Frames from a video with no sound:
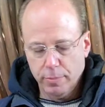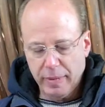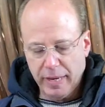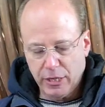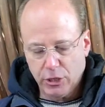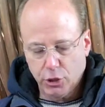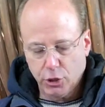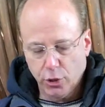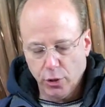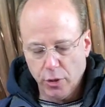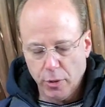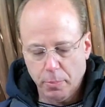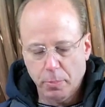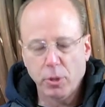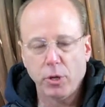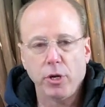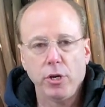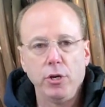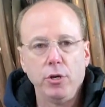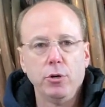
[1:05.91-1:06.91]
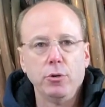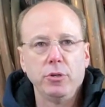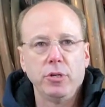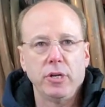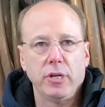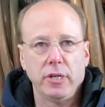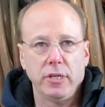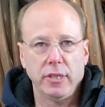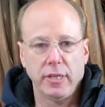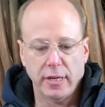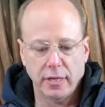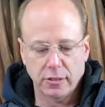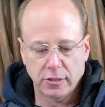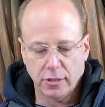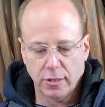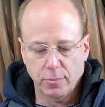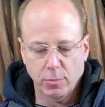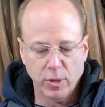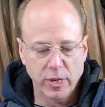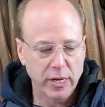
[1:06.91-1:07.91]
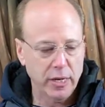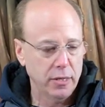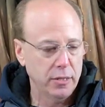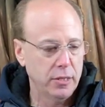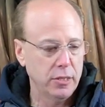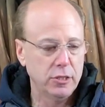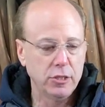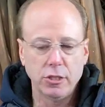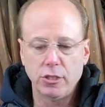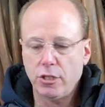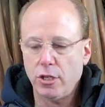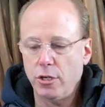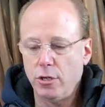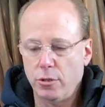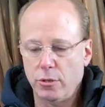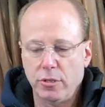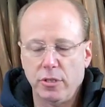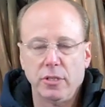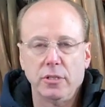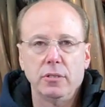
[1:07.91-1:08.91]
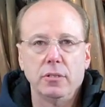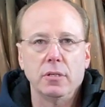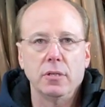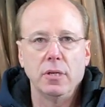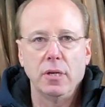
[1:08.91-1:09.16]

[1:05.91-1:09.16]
make sure you put a union in there somewhere. This is a union.